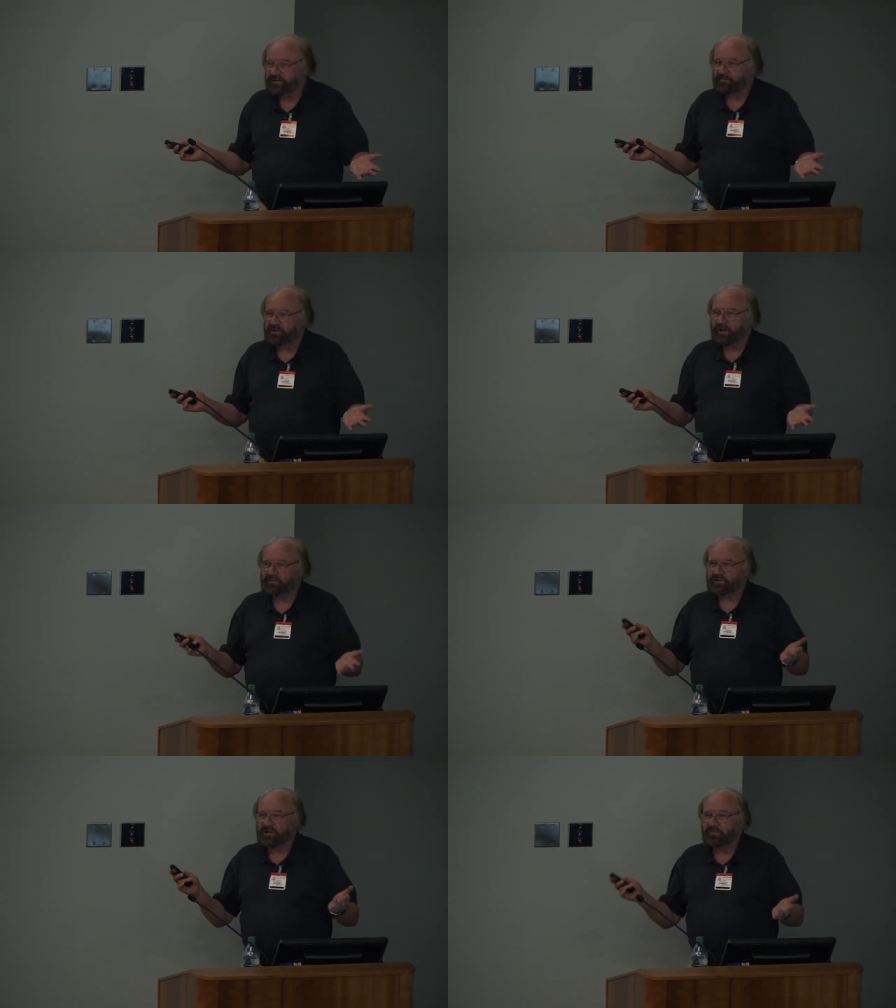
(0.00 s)

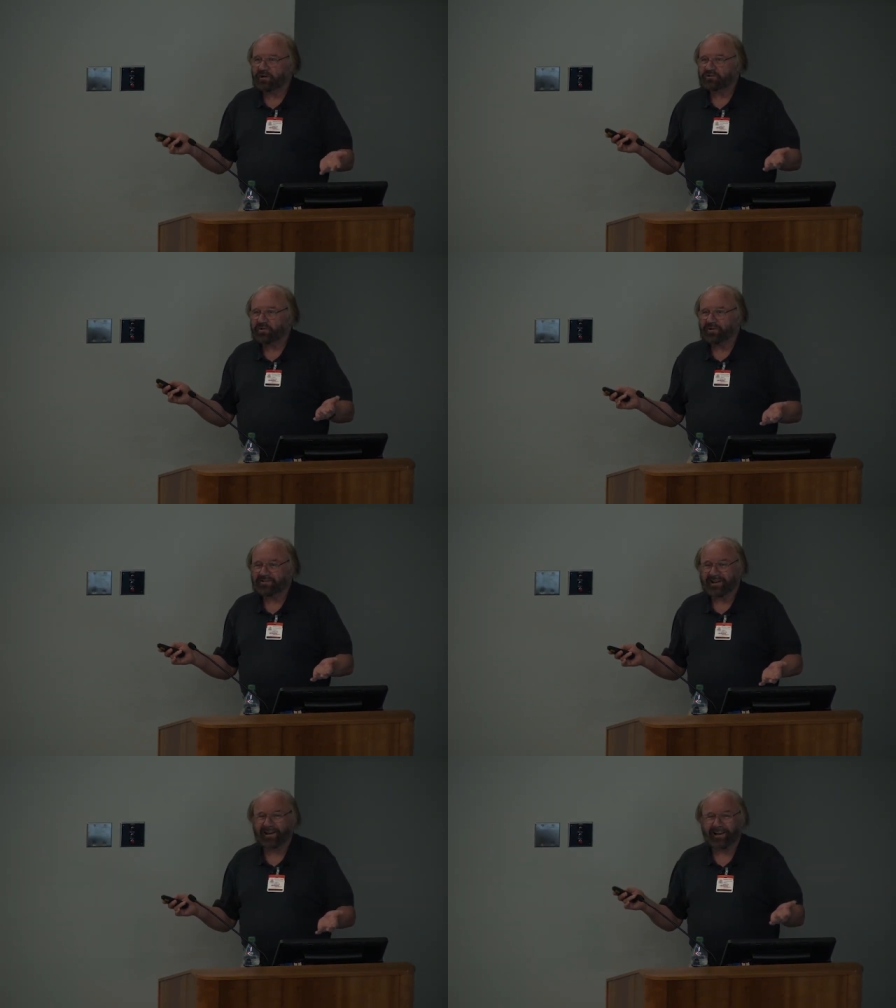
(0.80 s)
Sometimes the commercial
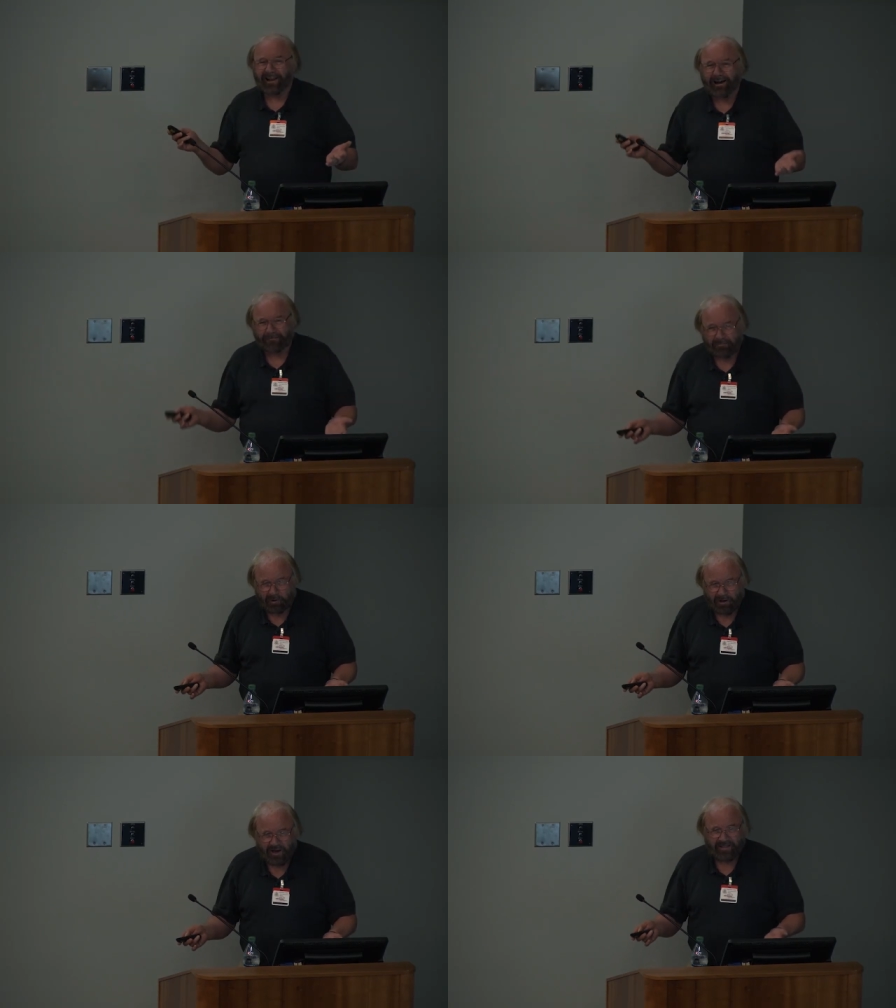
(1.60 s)
things are
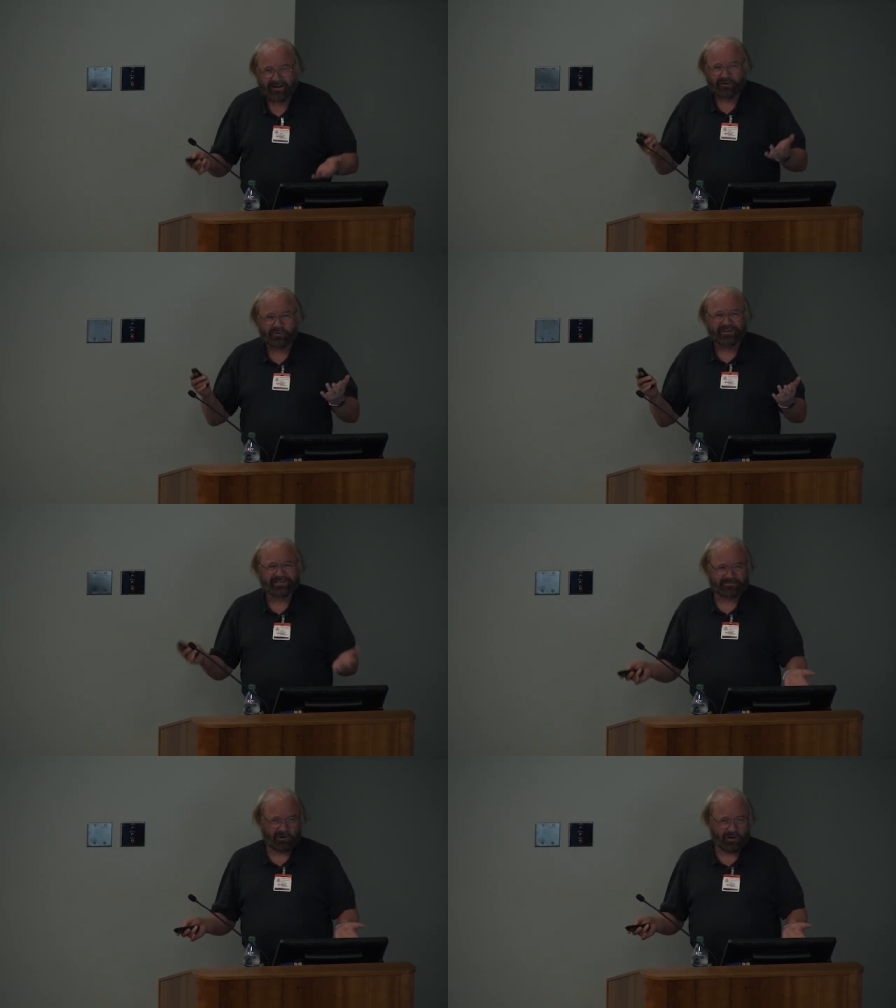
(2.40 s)
laughable, they're
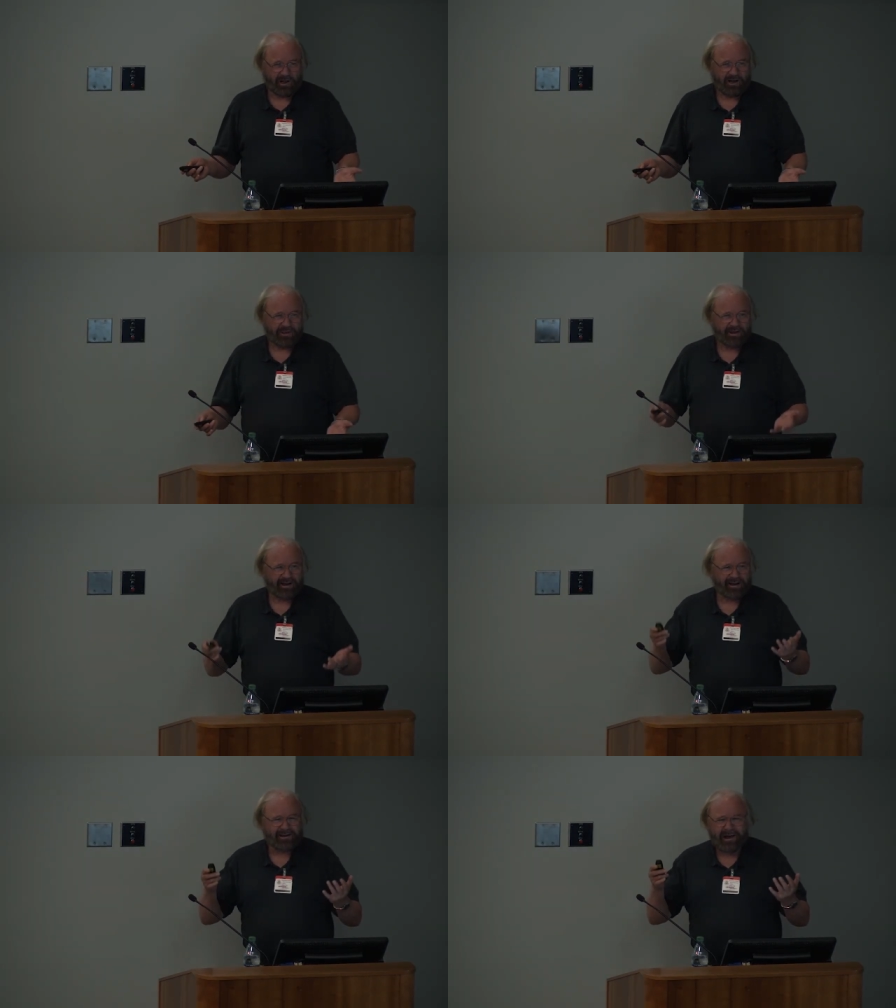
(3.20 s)
risible, they
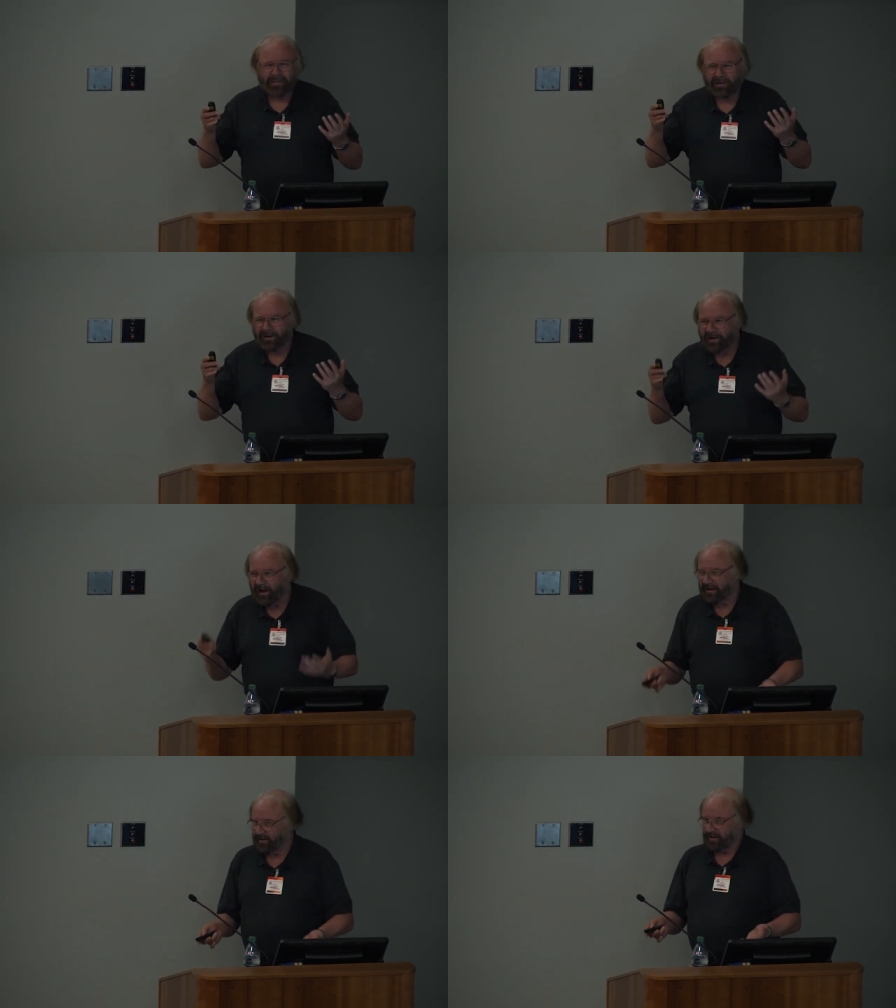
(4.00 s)
are nothing
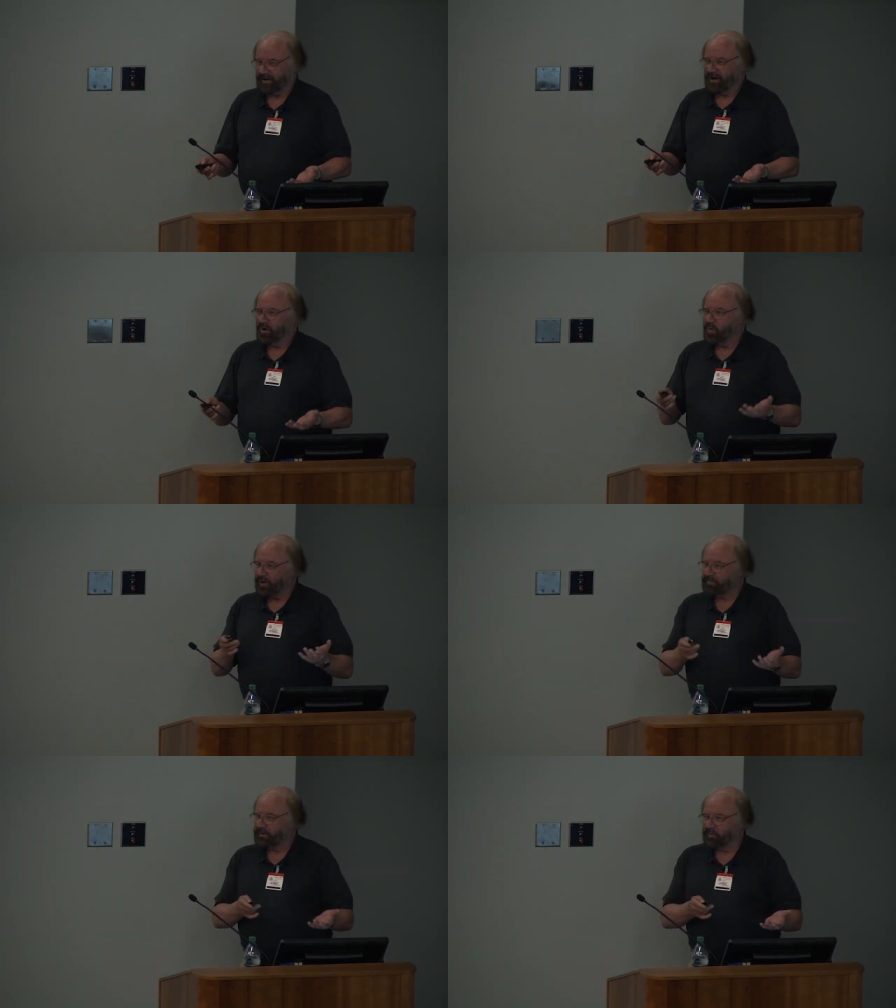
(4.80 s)
like
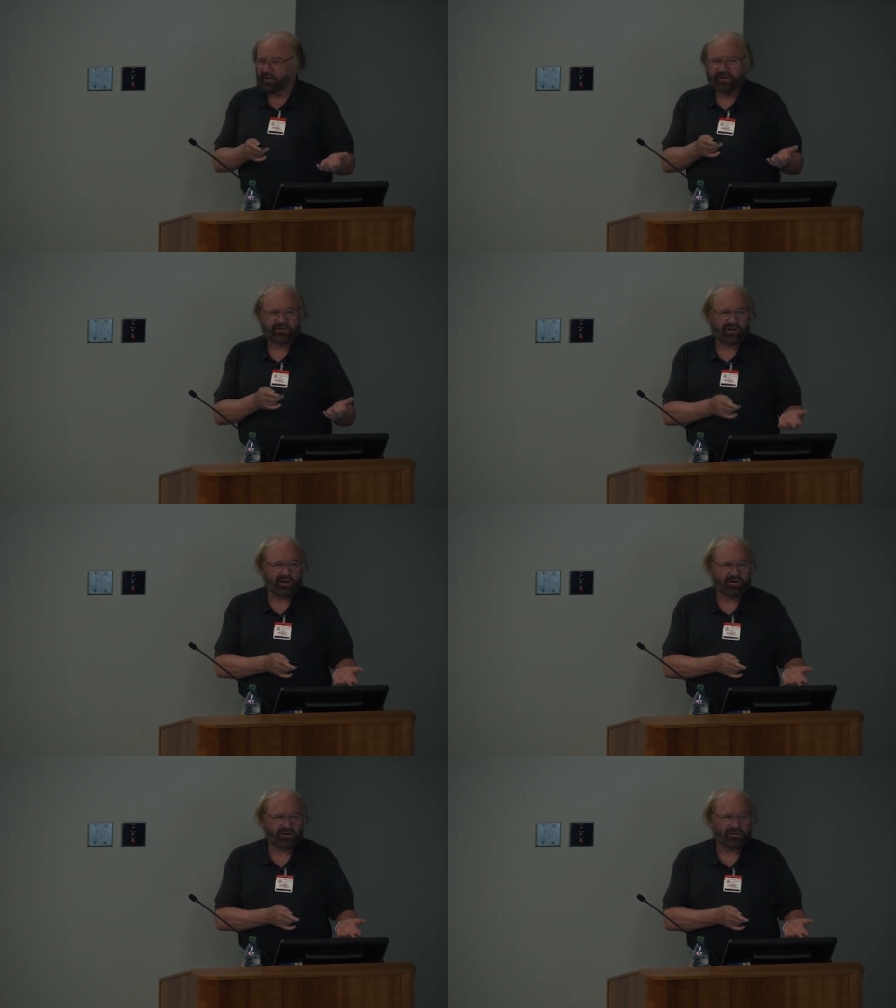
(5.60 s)
what people need to
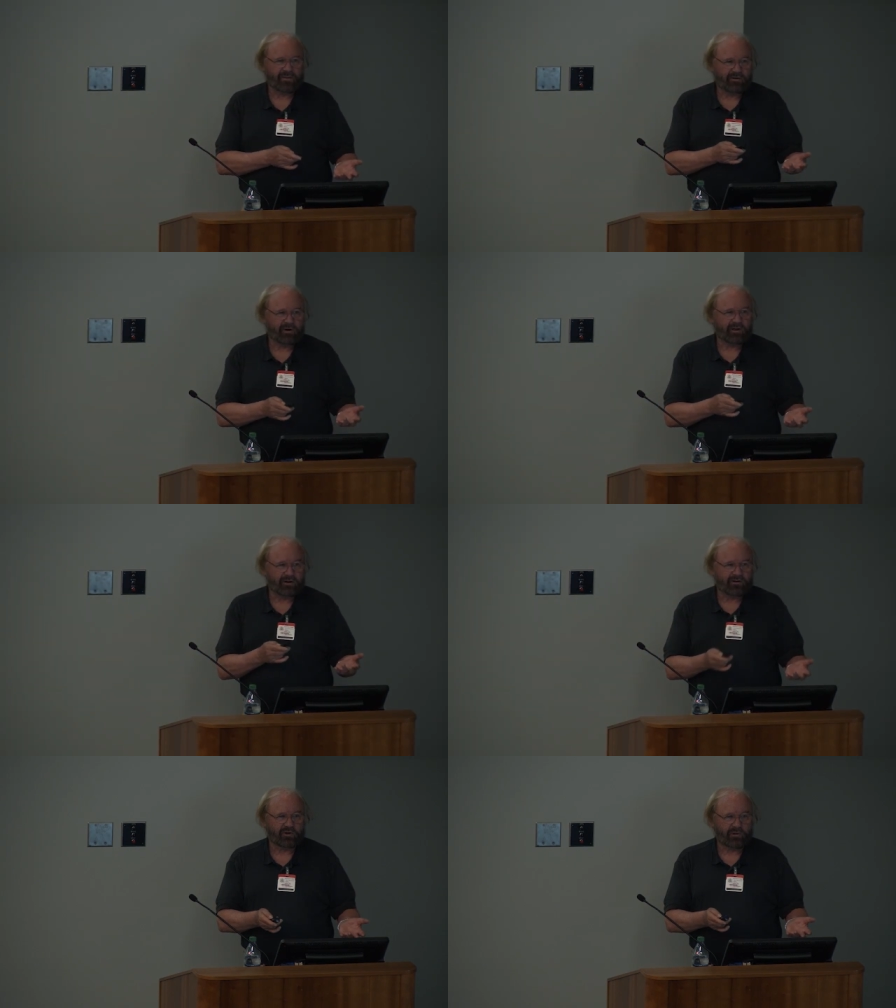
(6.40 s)
know if they're really
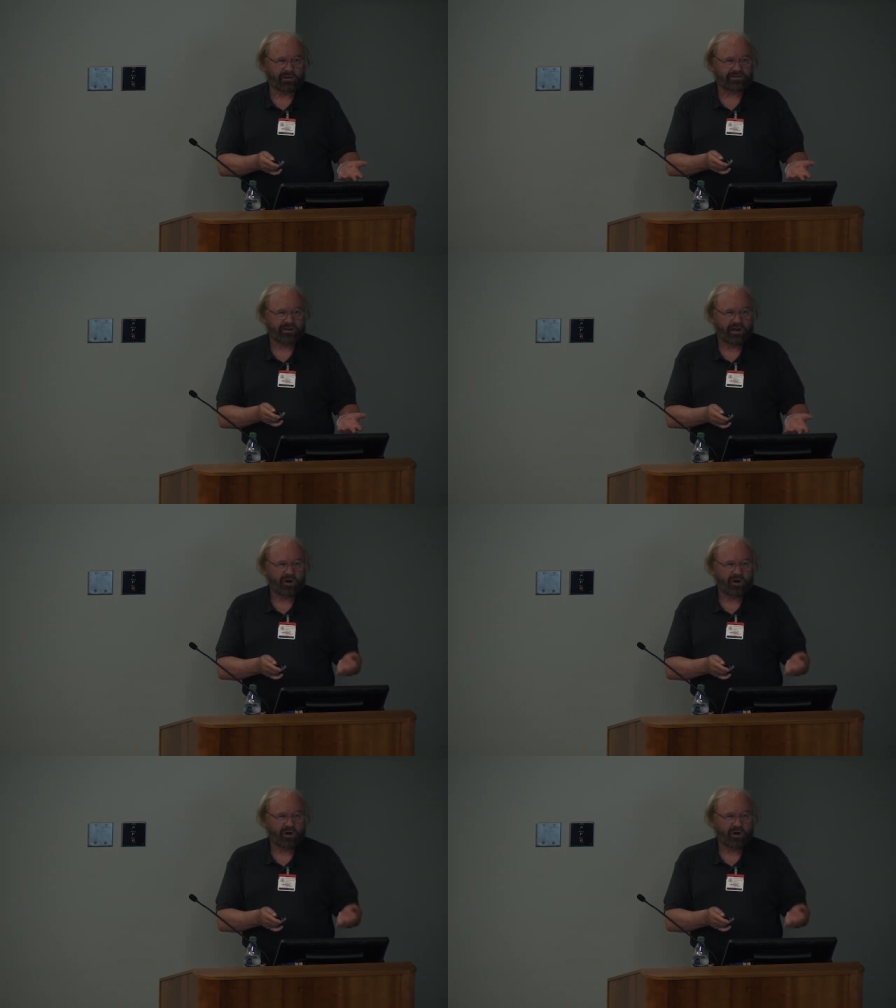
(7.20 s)
going to do this.